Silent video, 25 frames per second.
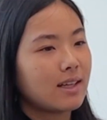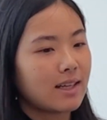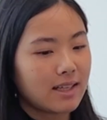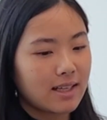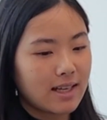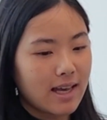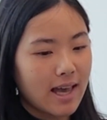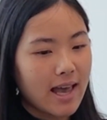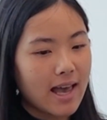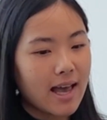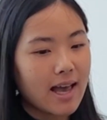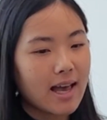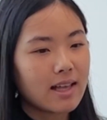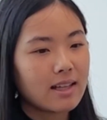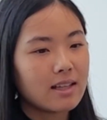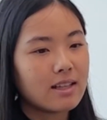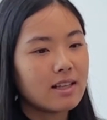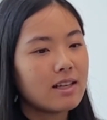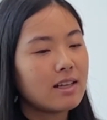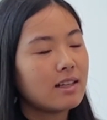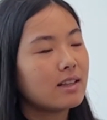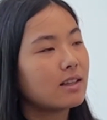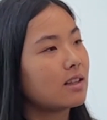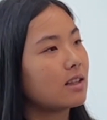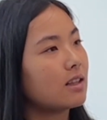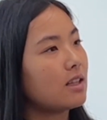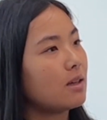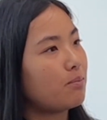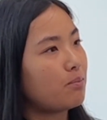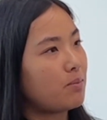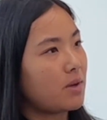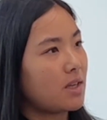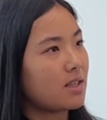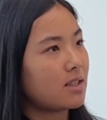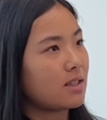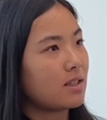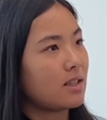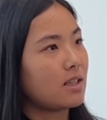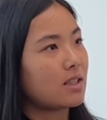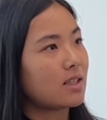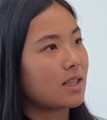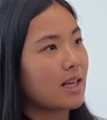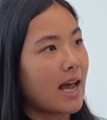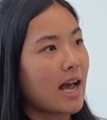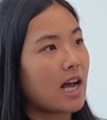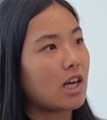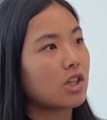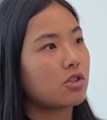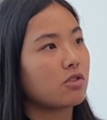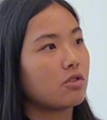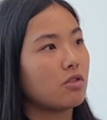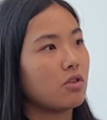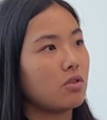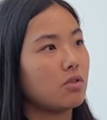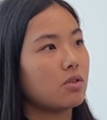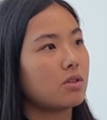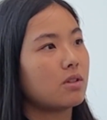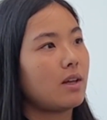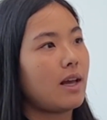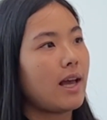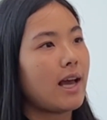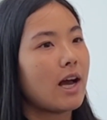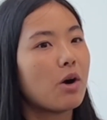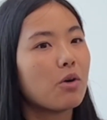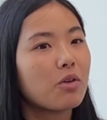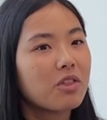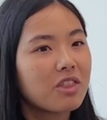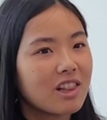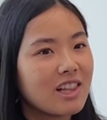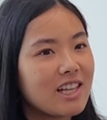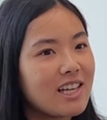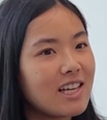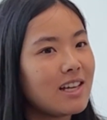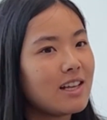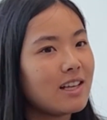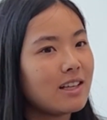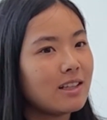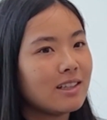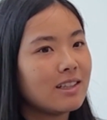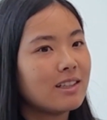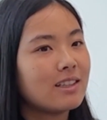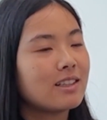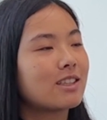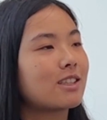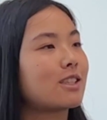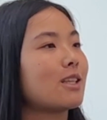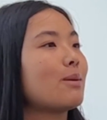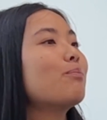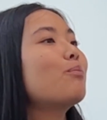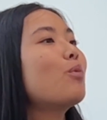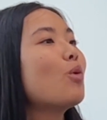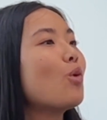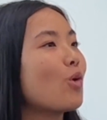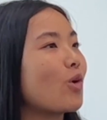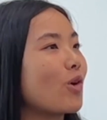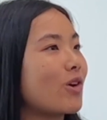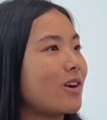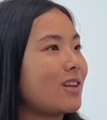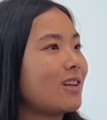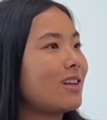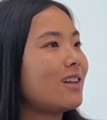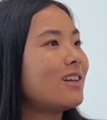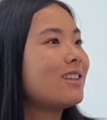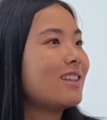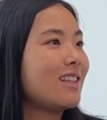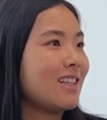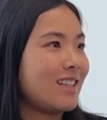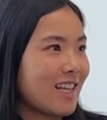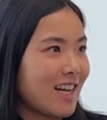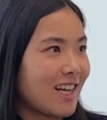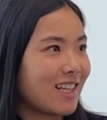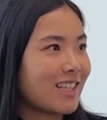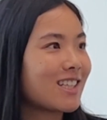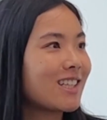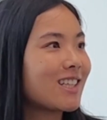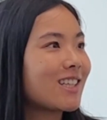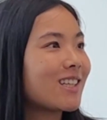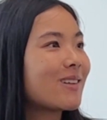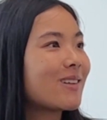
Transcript: can the business cash flows healthily support yes. the debt.